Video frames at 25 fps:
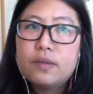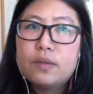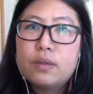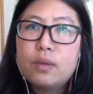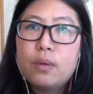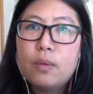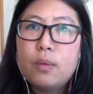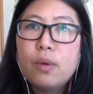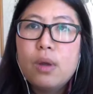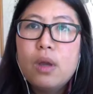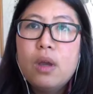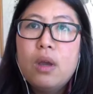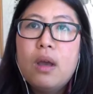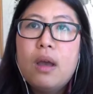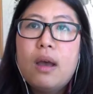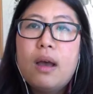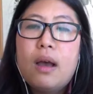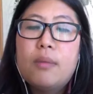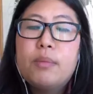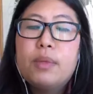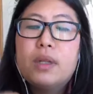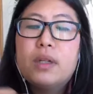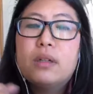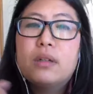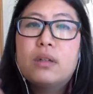So
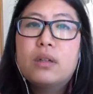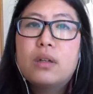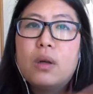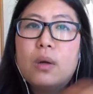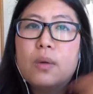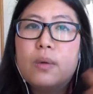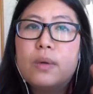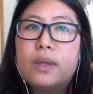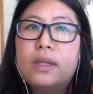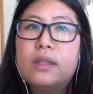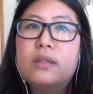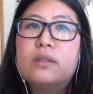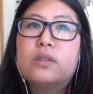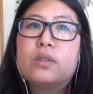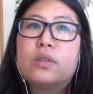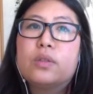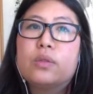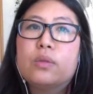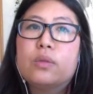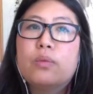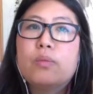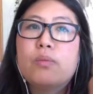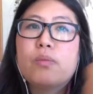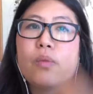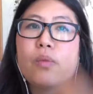I'm going to go
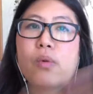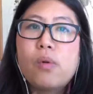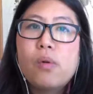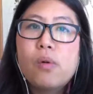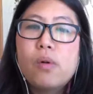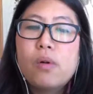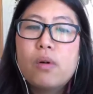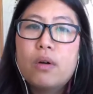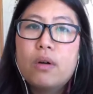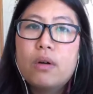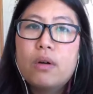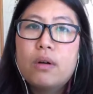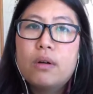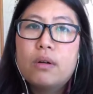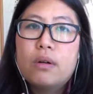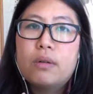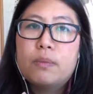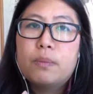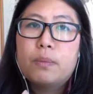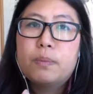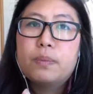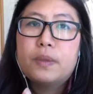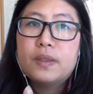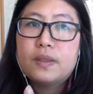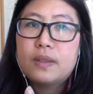into more
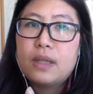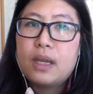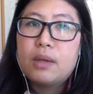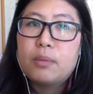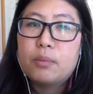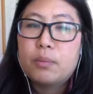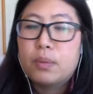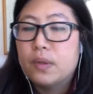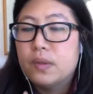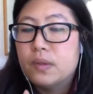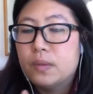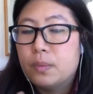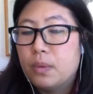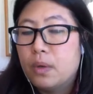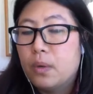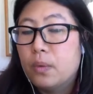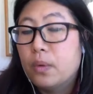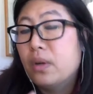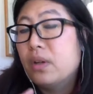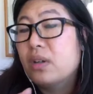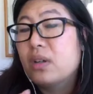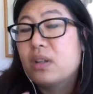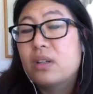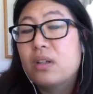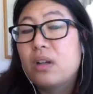design principles. We're
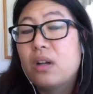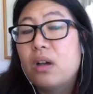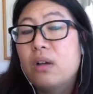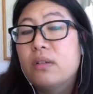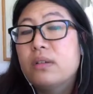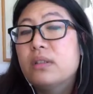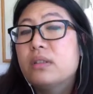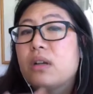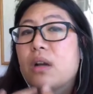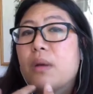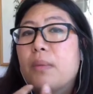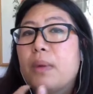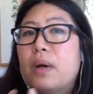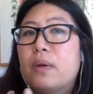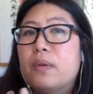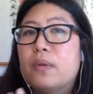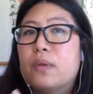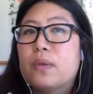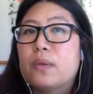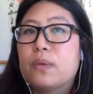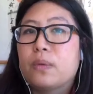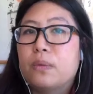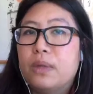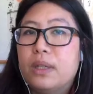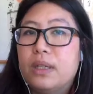going to only talk about
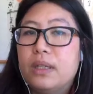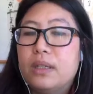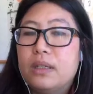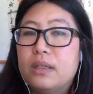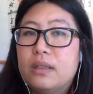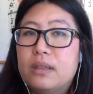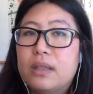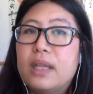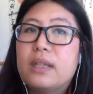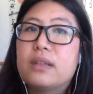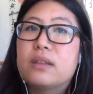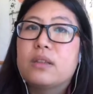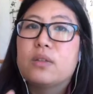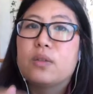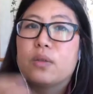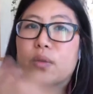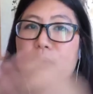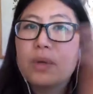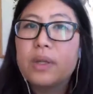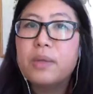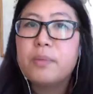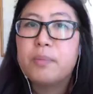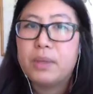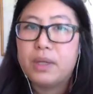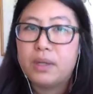3, like the
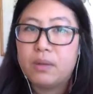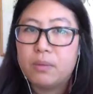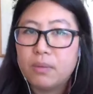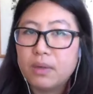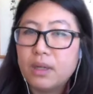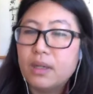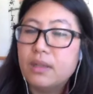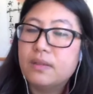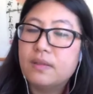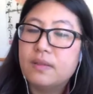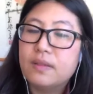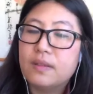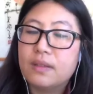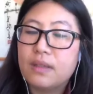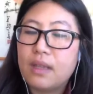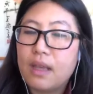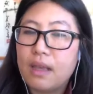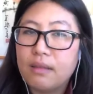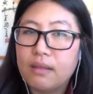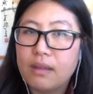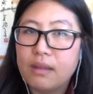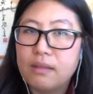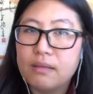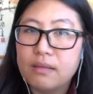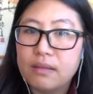3 big ones,
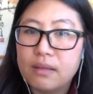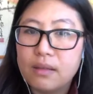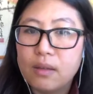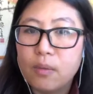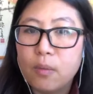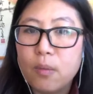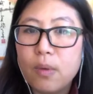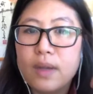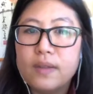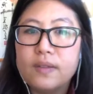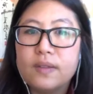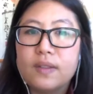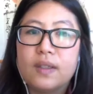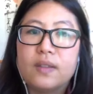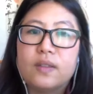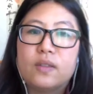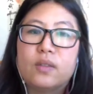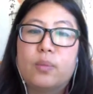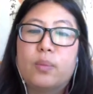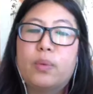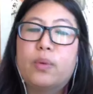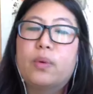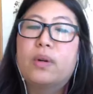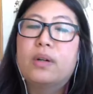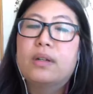and then the ones that
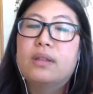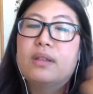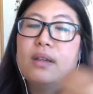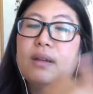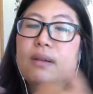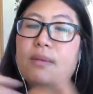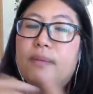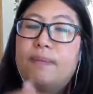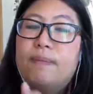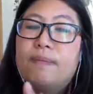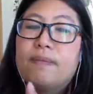support them.